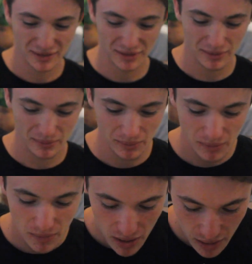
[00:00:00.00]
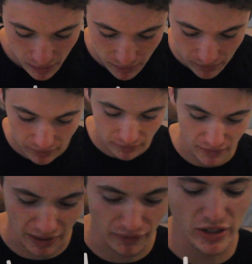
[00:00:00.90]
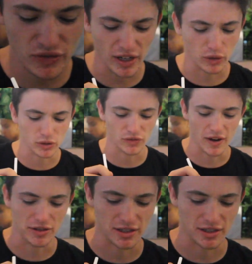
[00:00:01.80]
while I was still in high school. So I